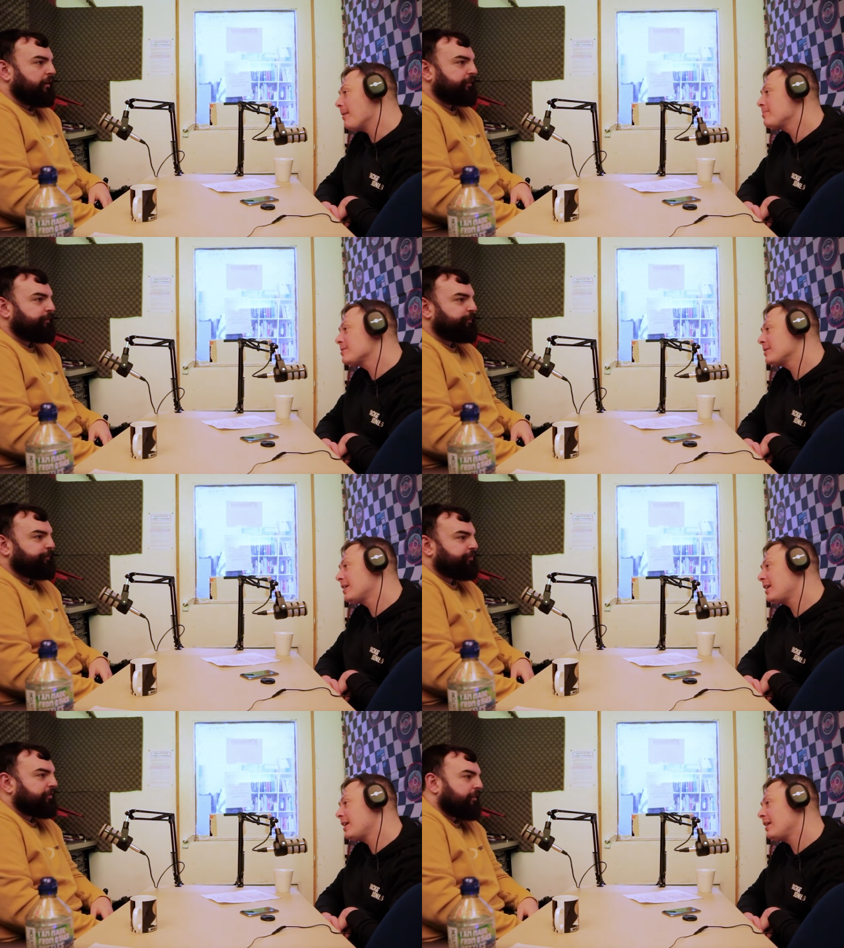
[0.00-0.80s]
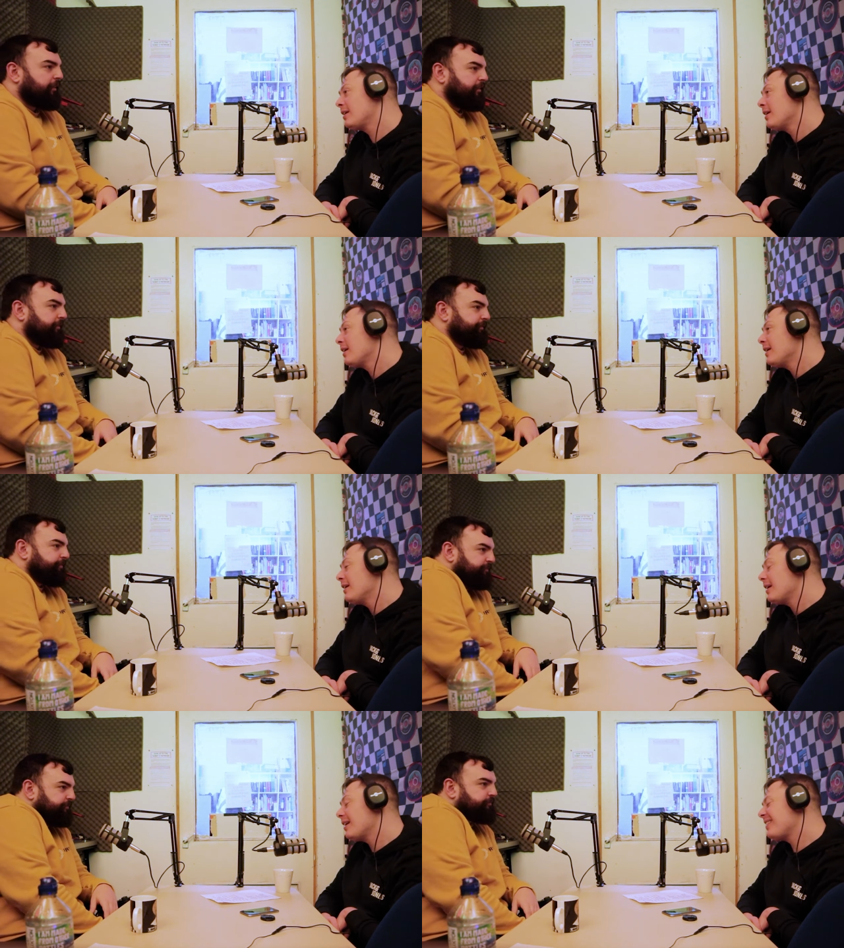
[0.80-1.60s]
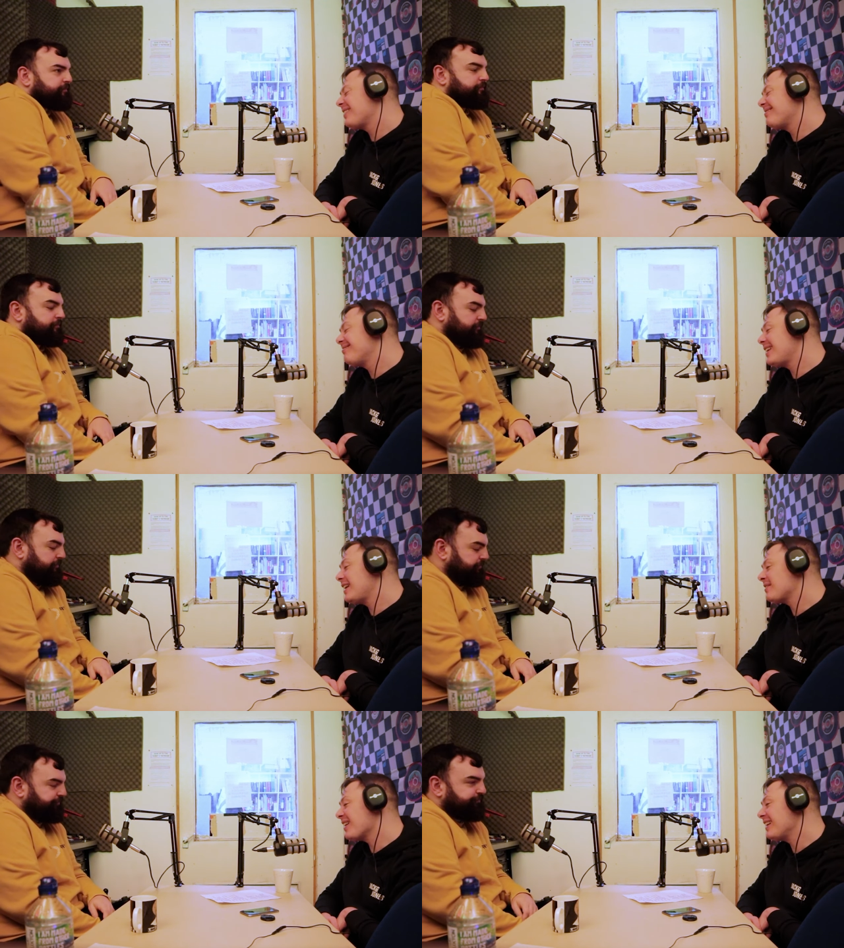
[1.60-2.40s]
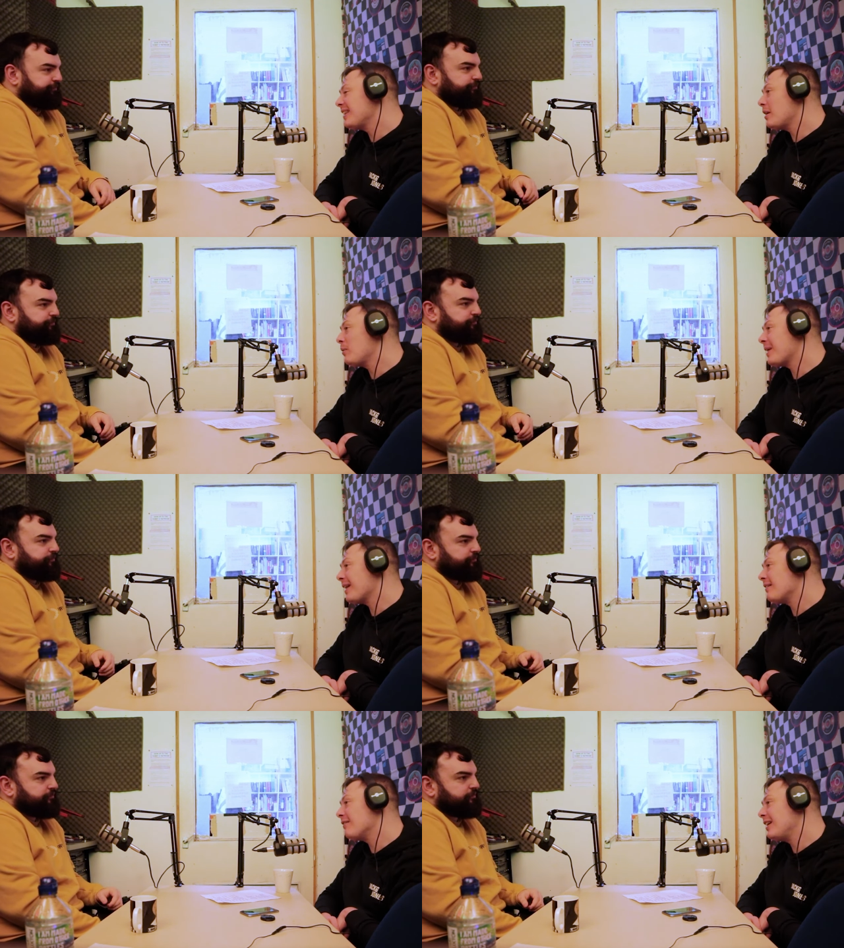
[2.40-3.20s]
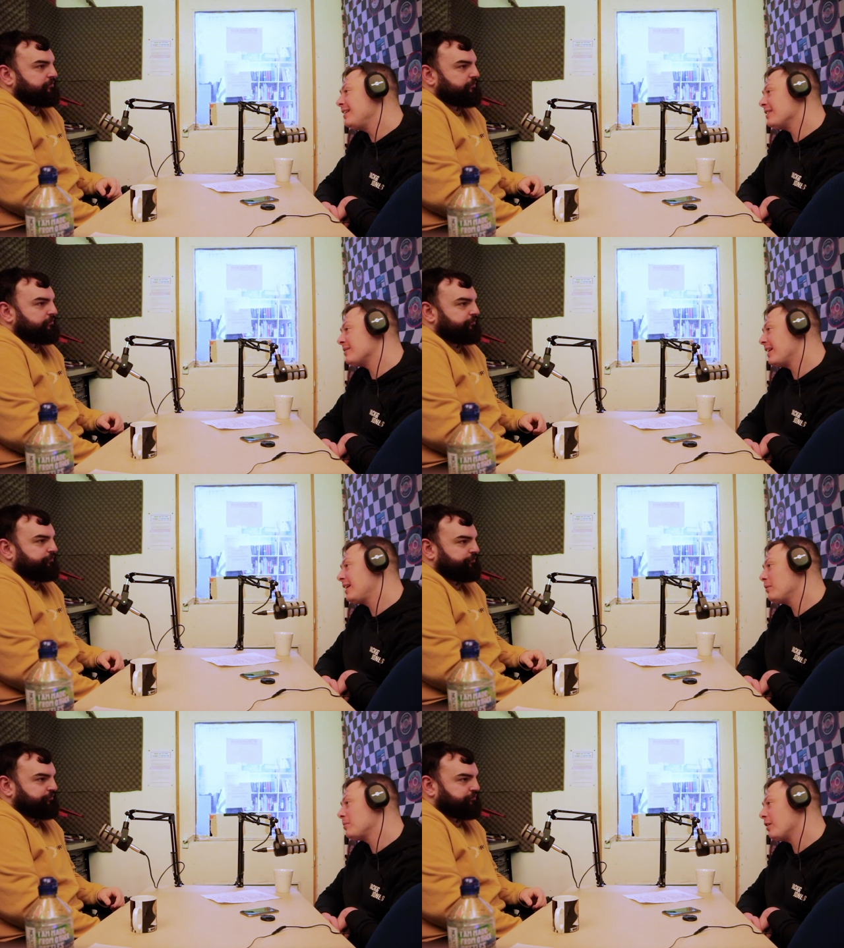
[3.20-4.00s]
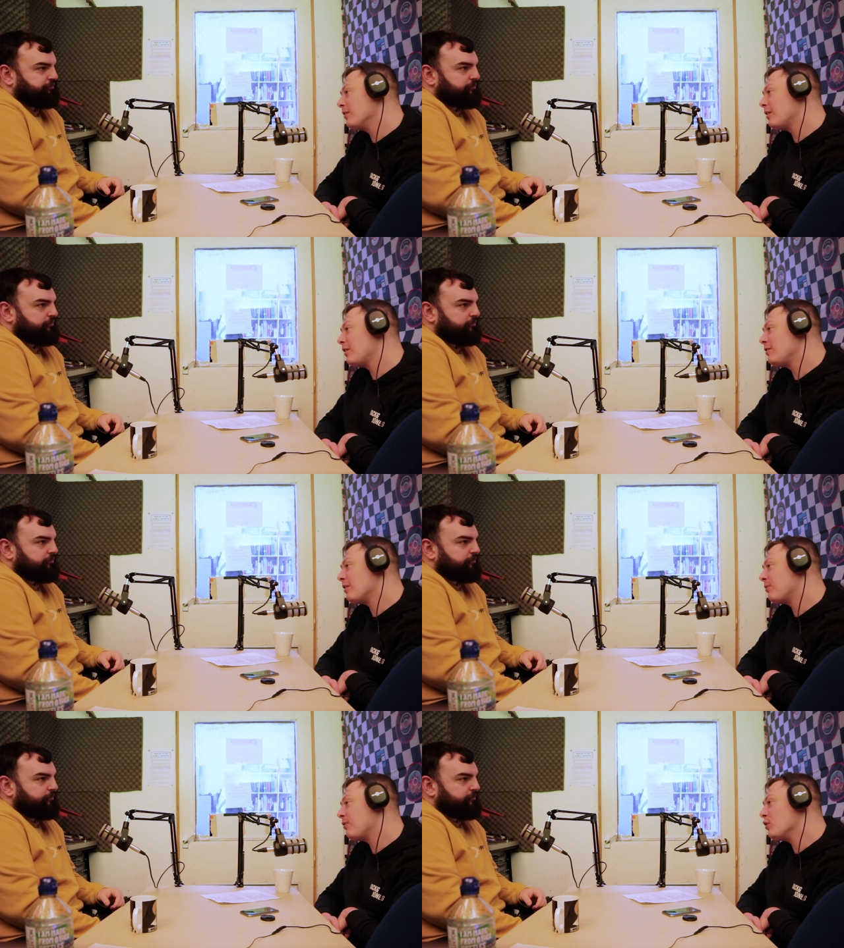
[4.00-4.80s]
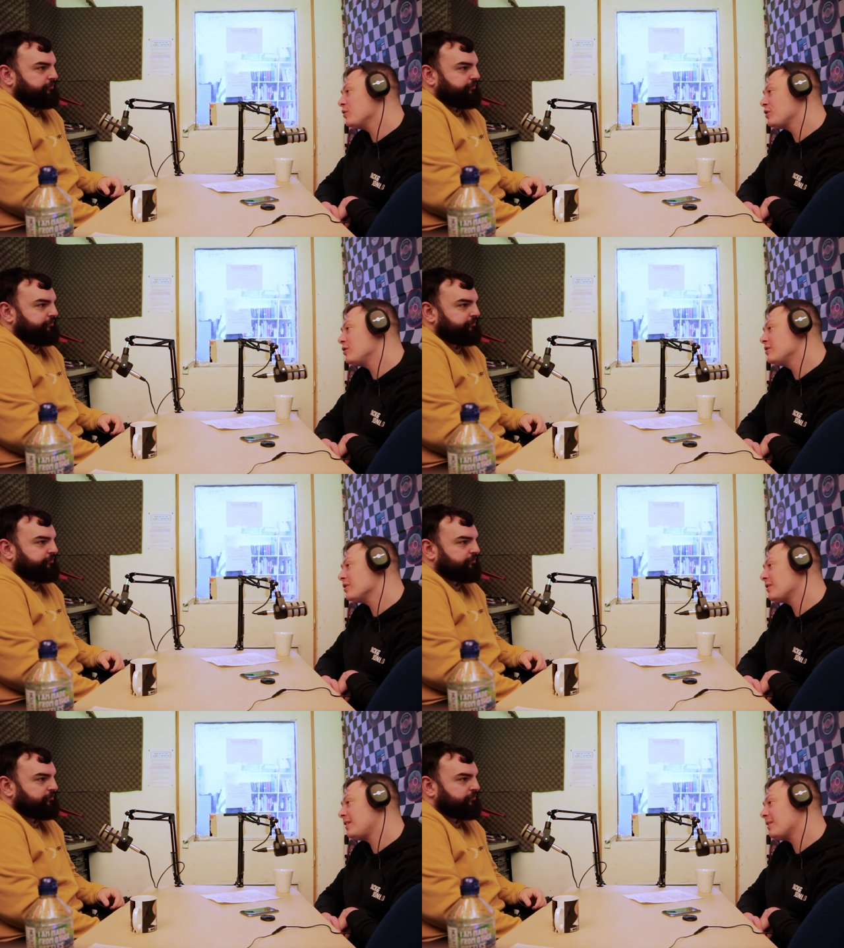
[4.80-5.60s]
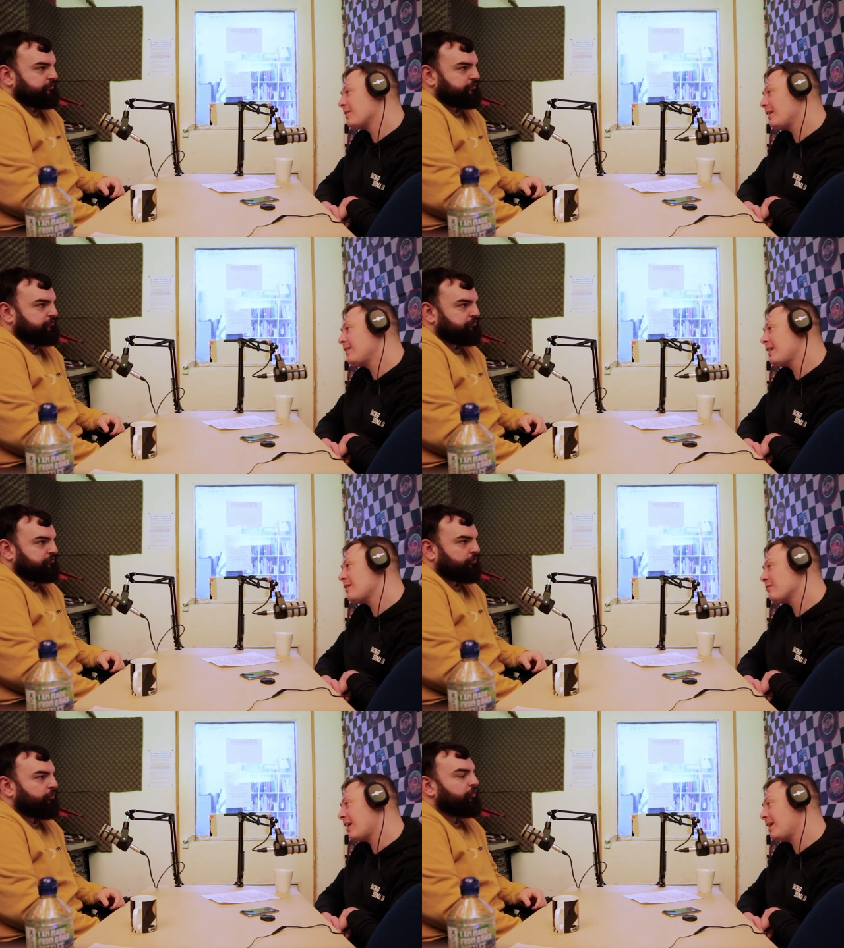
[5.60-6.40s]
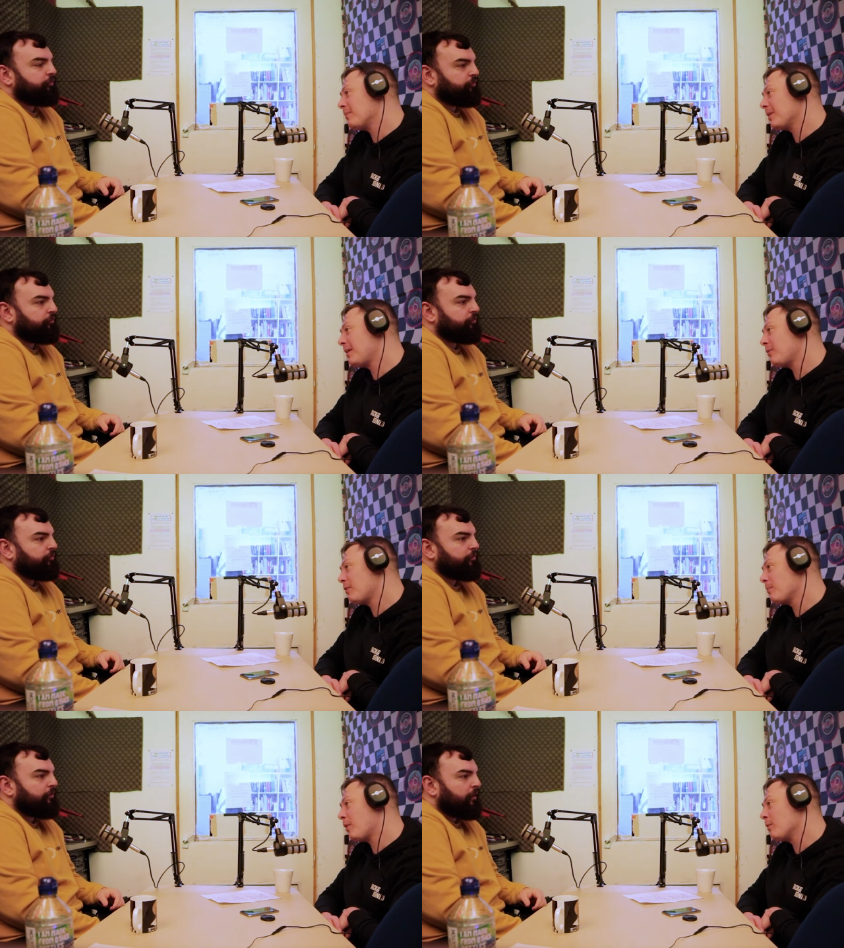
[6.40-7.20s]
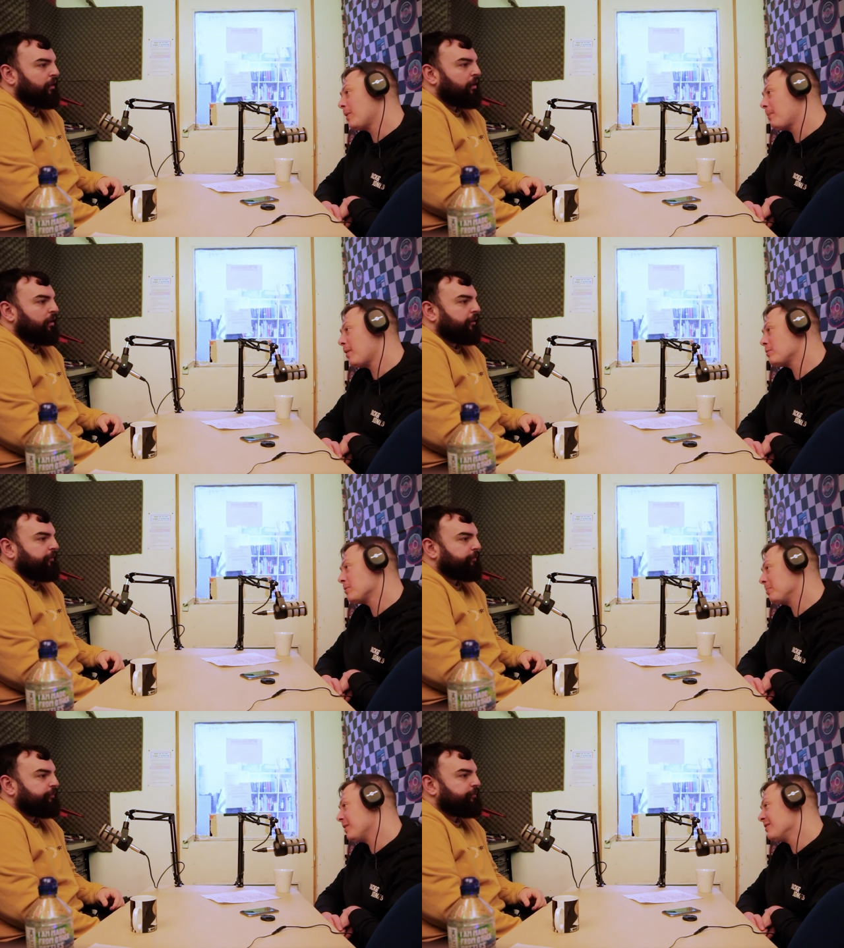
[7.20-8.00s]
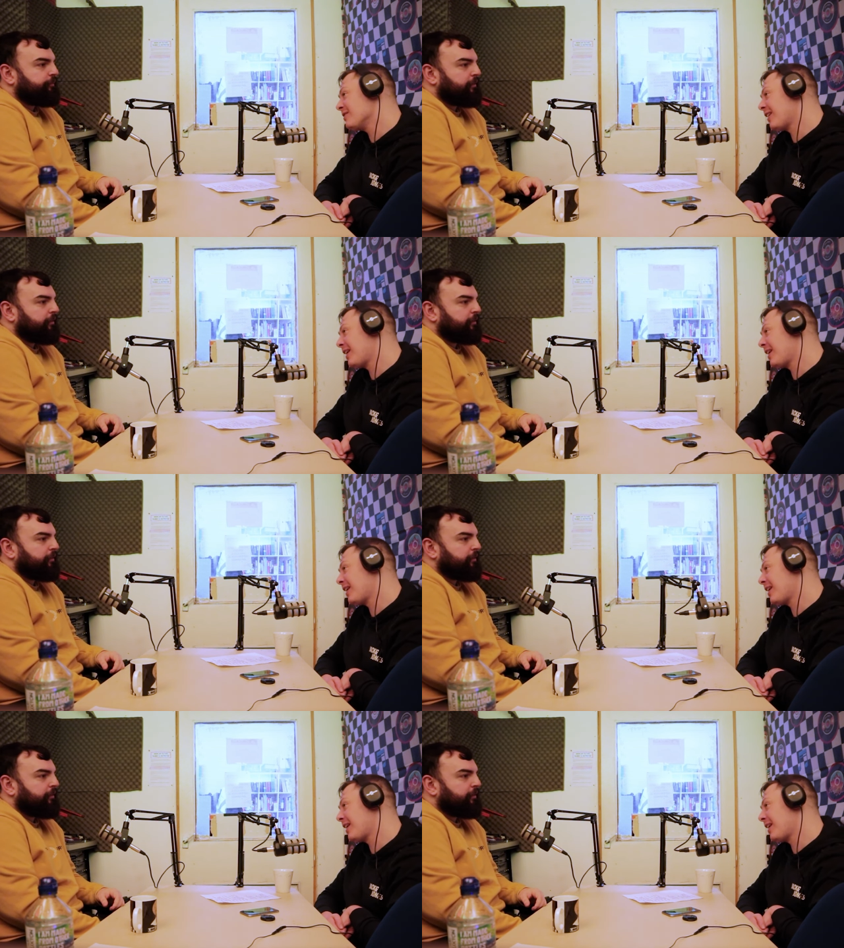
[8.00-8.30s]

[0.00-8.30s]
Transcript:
Speaker 1: Hibs? Do you think that he'll get it right? Do you think he'll turn around their fortunes, or do you think that he's trying to play football that Belgian players are